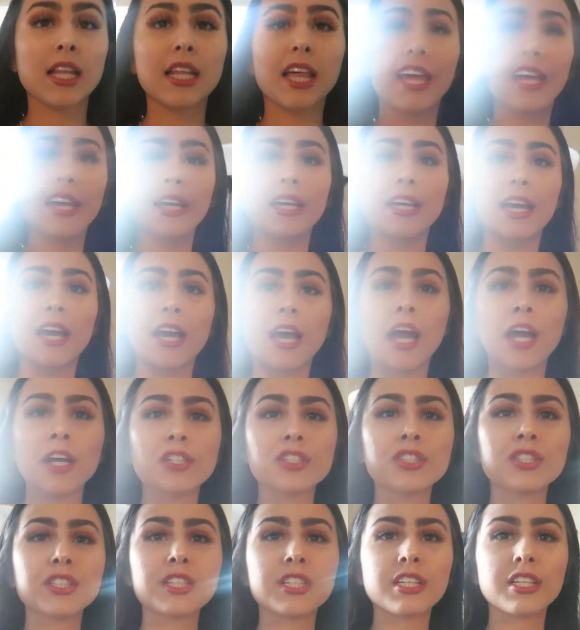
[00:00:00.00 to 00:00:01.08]
like i
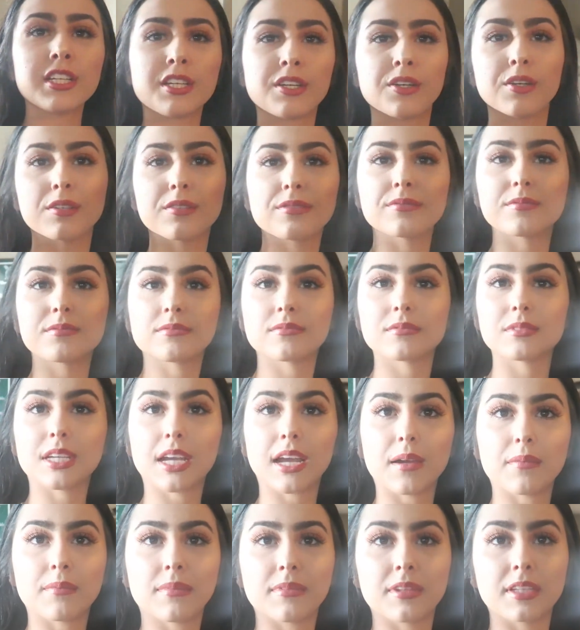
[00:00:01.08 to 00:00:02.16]
usually
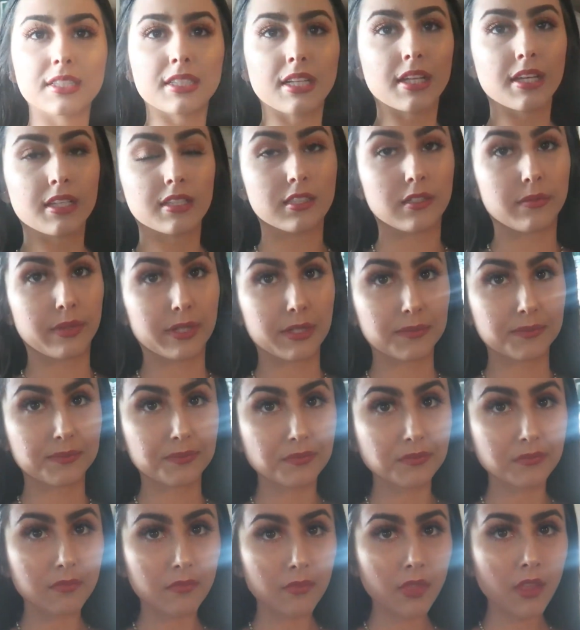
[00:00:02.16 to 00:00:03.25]
damn this lighting's so bad
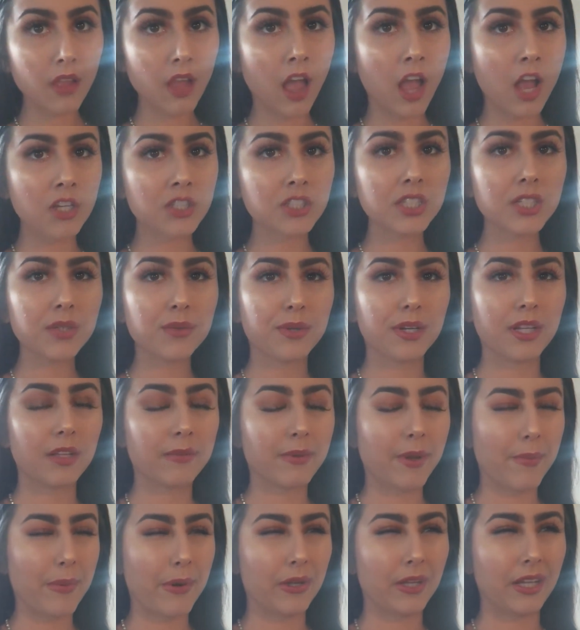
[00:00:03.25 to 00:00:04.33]
i usually read
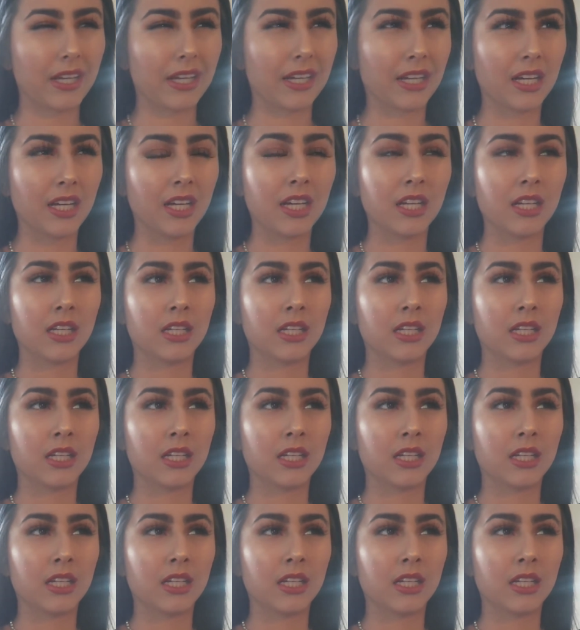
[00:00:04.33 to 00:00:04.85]
them about like